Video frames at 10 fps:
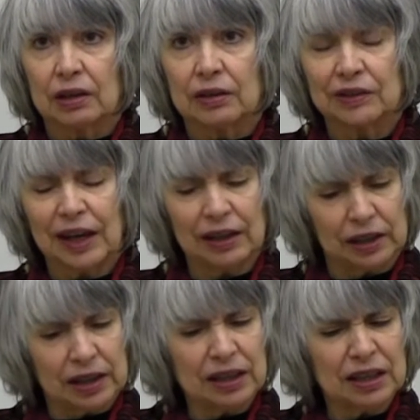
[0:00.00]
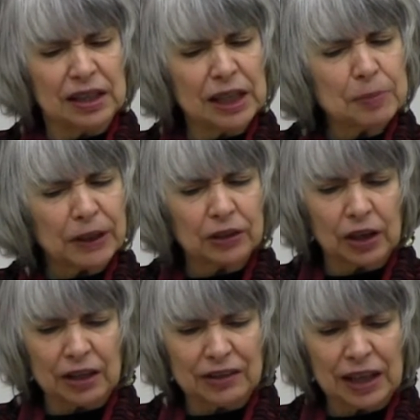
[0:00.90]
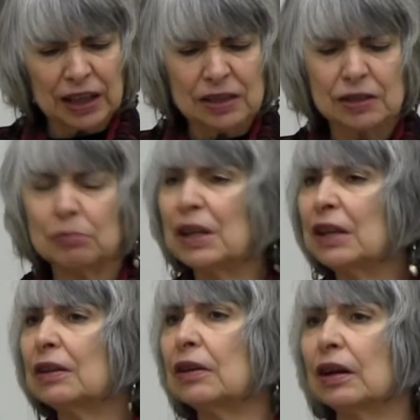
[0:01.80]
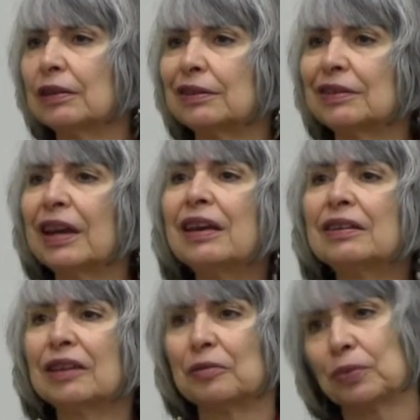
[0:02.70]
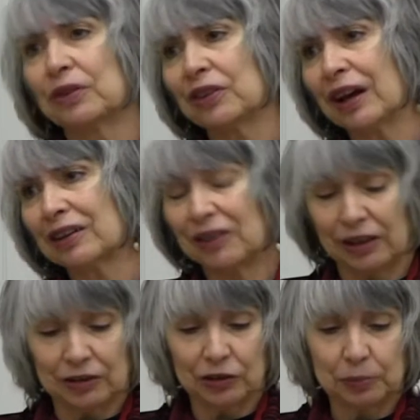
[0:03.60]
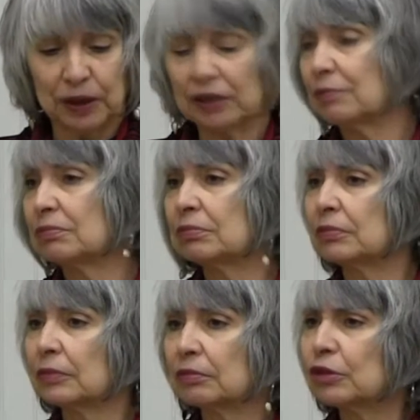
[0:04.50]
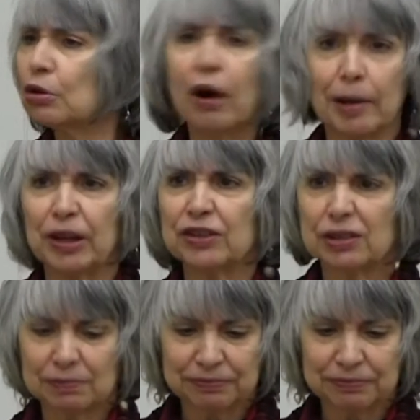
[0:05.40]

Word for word: Sadly, keep it got taken to mean not tend and protect it, but grab it.